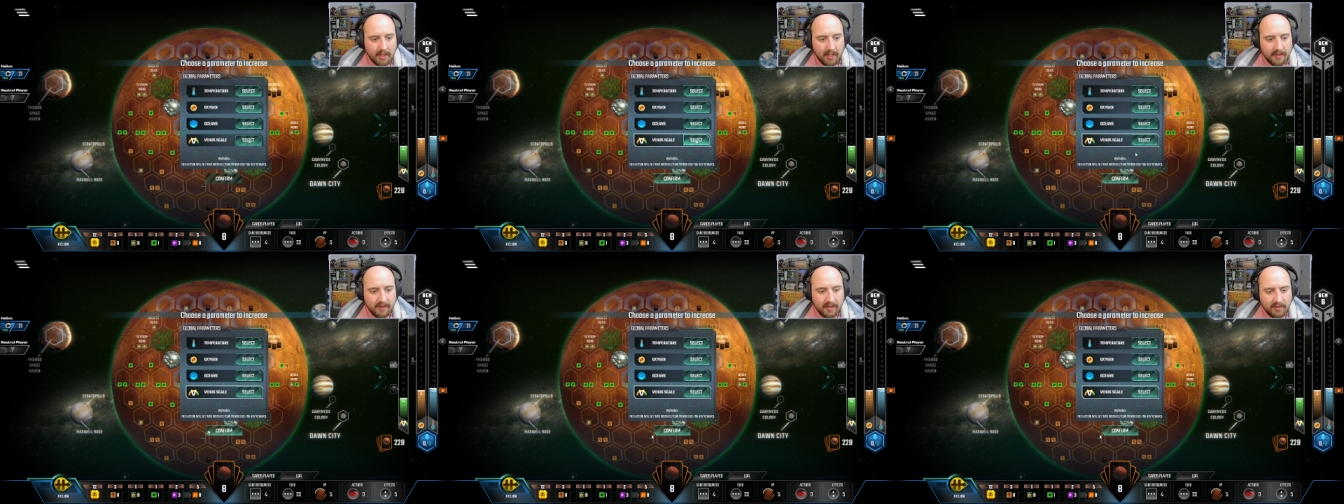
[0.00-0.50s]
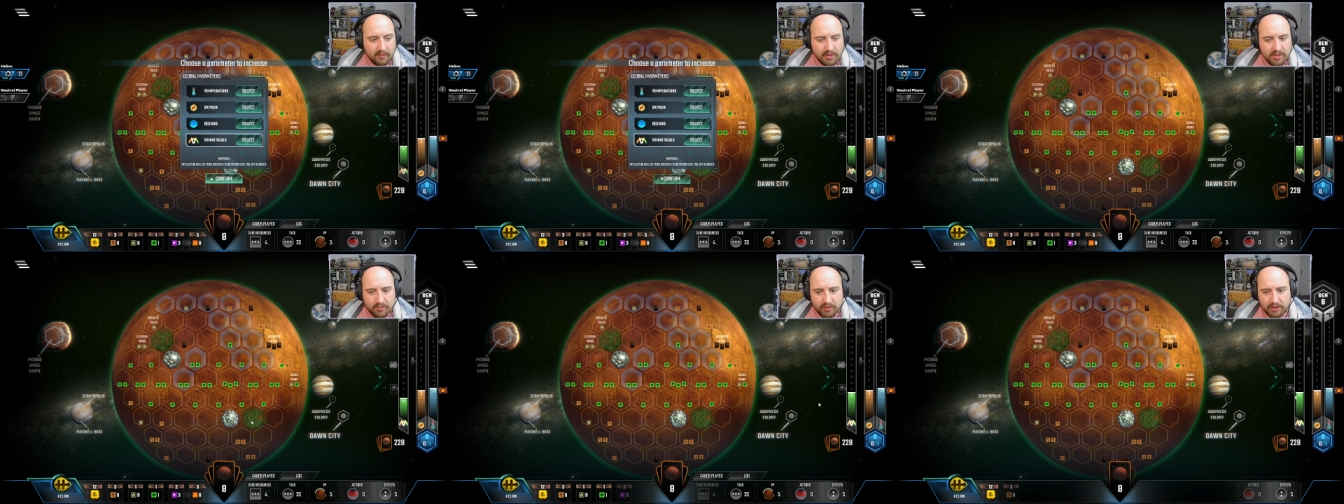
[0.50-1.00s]
And then I think we
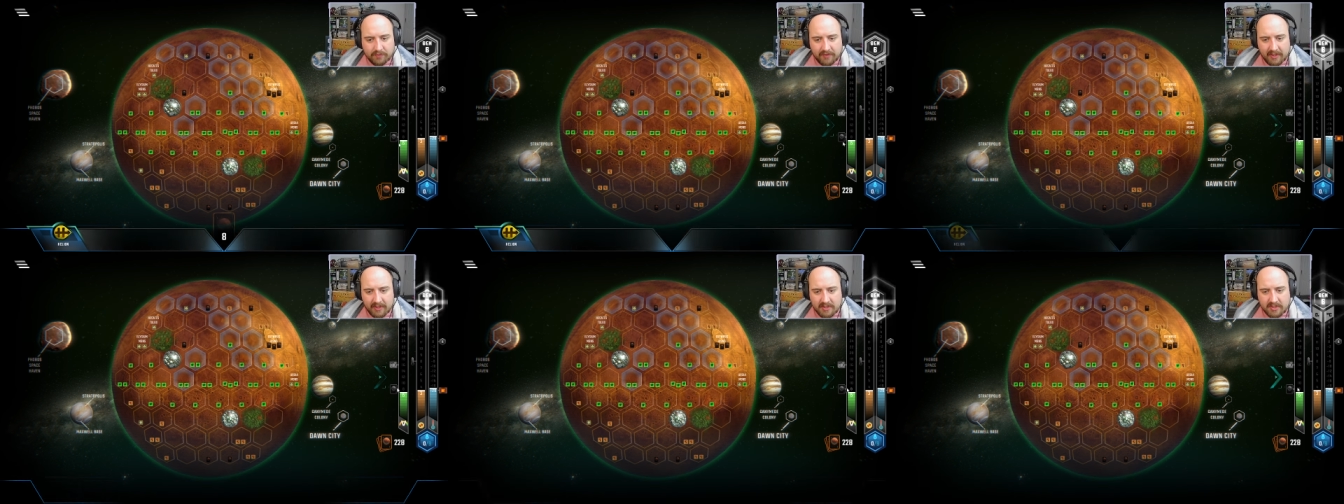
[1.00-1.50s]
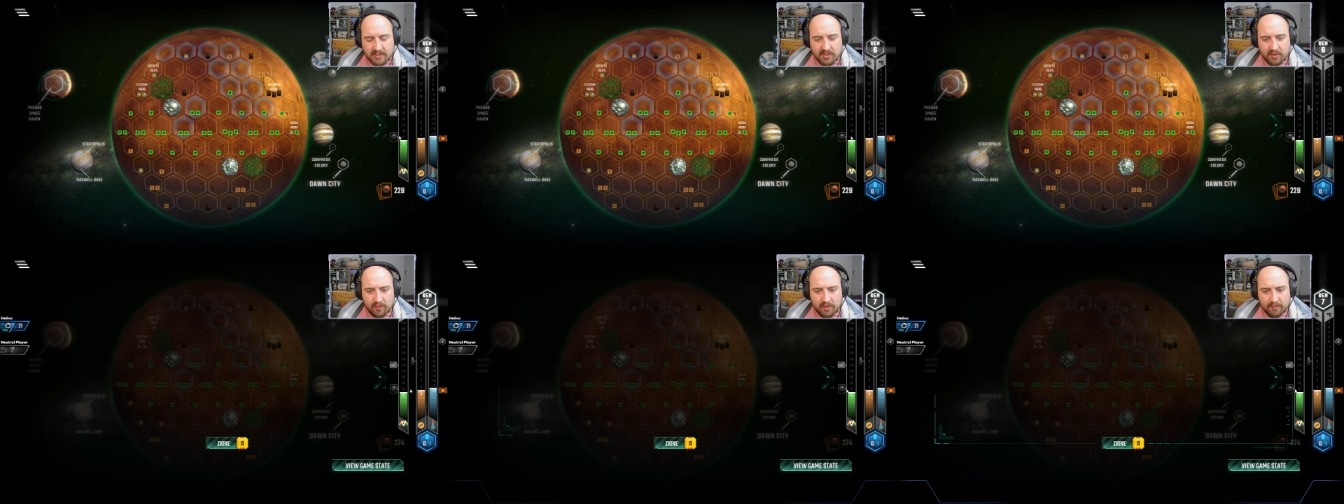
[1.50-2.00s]
just push Venus because I
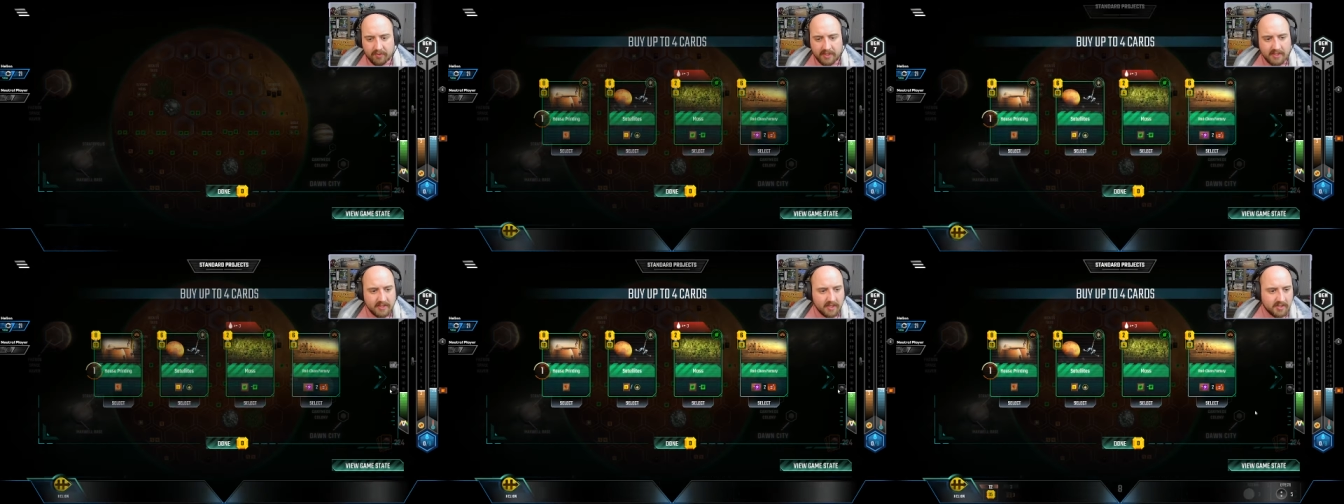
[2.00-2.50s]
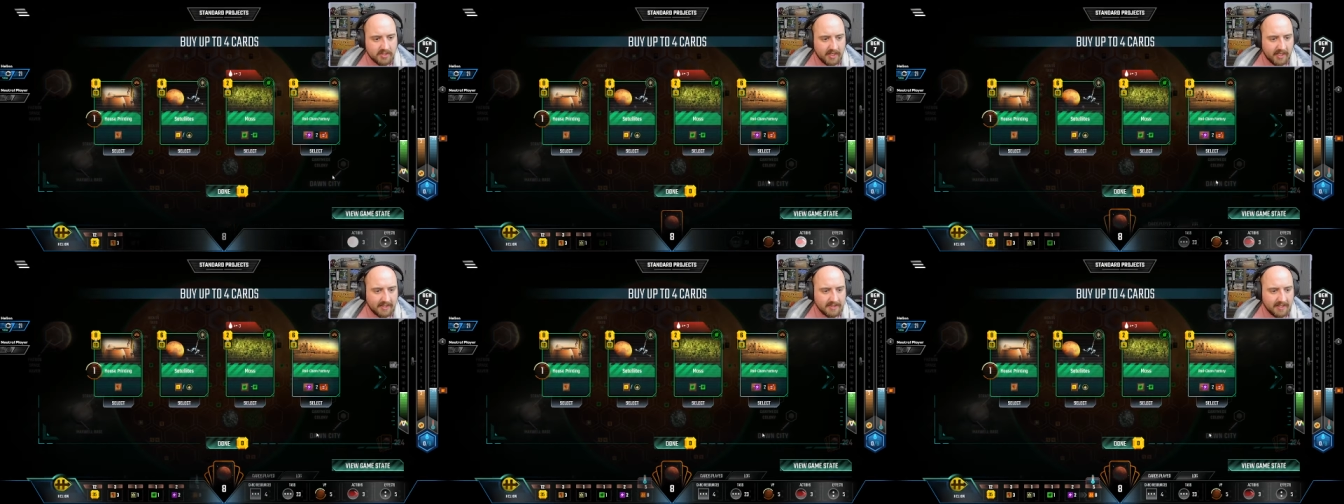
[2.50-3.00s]
don't want to play our
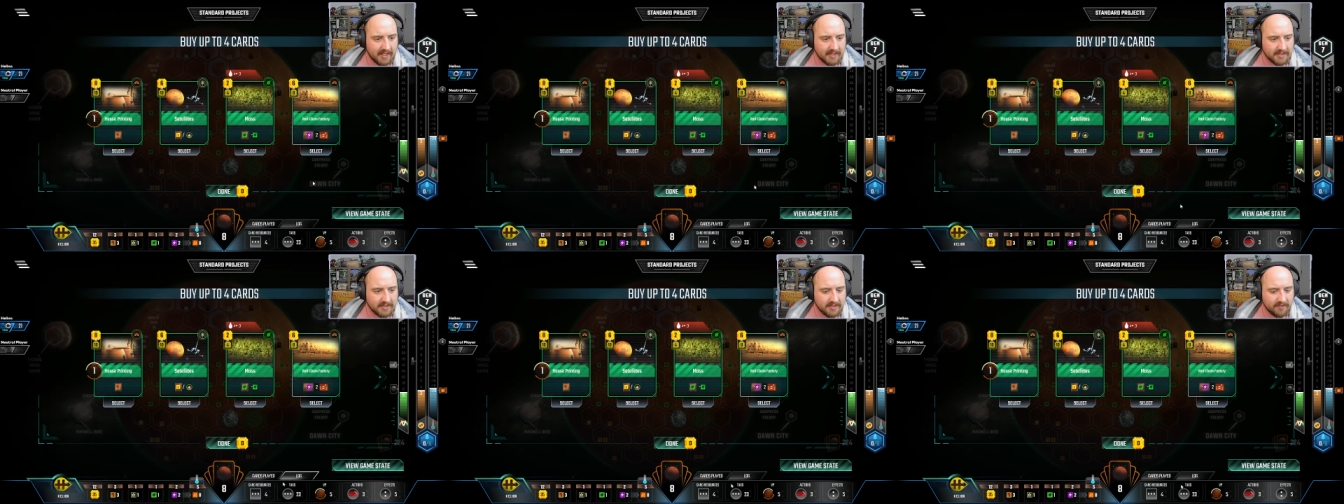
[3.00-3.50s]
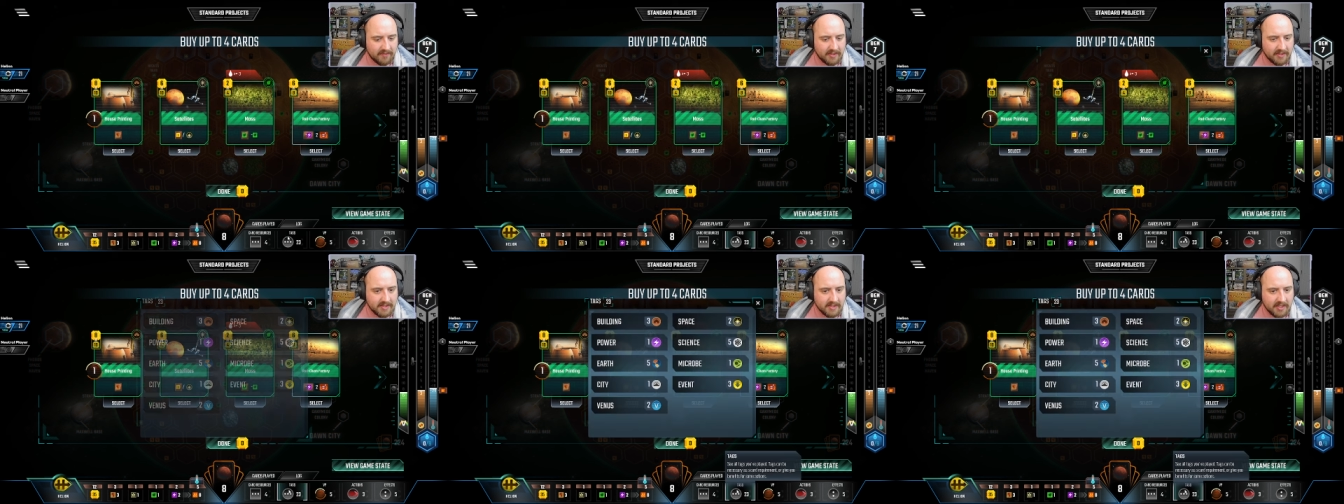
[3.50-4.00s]
science tags until
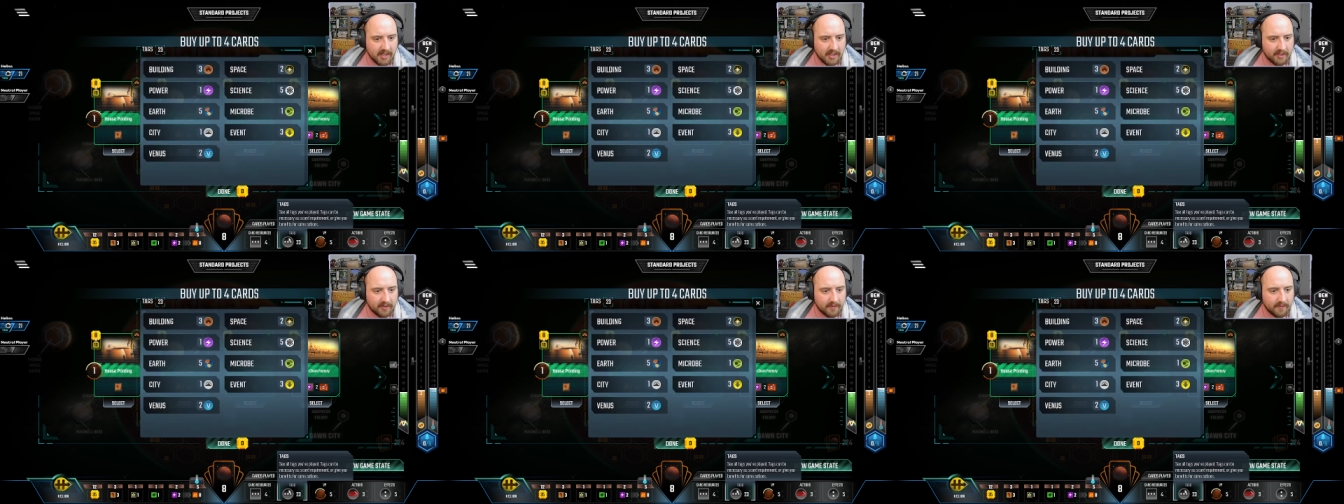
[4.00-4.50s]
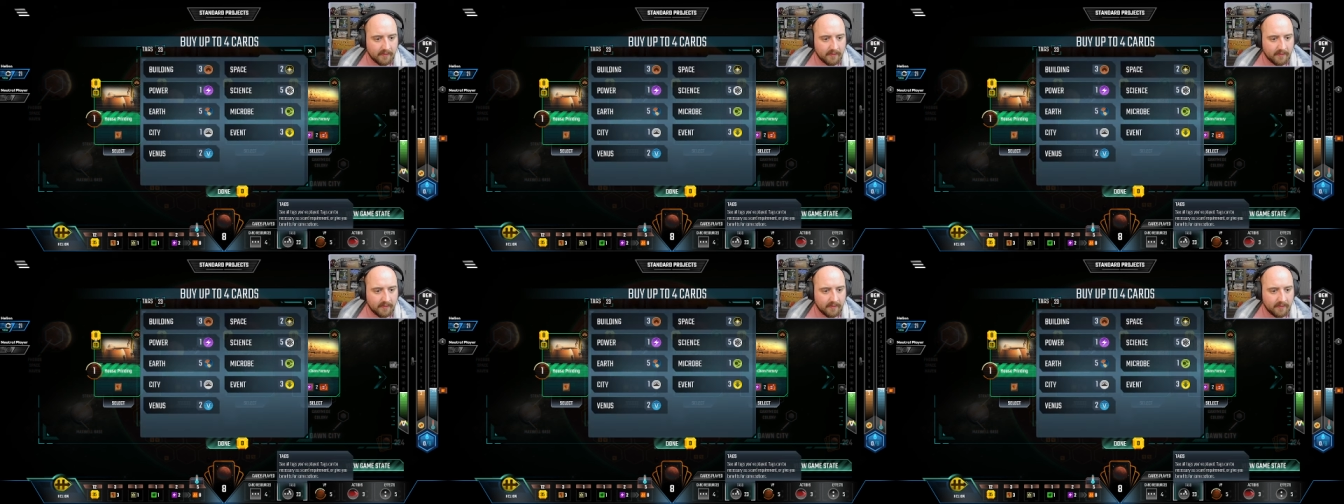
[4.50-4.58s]
Venus is higher.